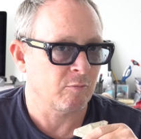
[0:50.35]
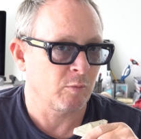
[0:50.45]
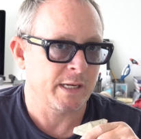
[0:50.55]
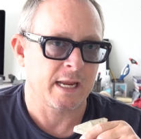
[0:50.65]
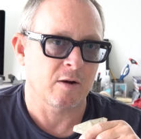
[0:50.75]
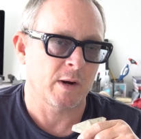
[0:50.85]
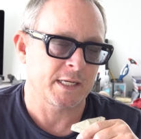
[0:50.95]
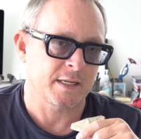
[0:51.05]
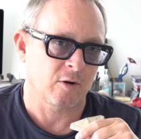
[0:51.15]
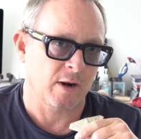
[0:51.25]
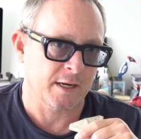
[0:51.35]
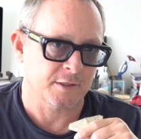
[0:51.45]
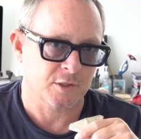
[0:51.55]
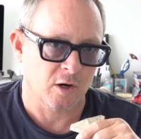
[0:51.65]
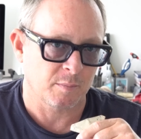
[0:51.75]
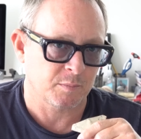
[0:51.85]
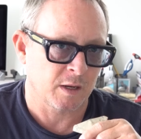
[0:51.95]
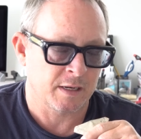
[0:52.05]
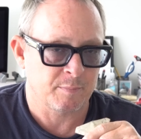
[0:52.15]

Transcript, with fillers: and we can't wait to get our hands on them.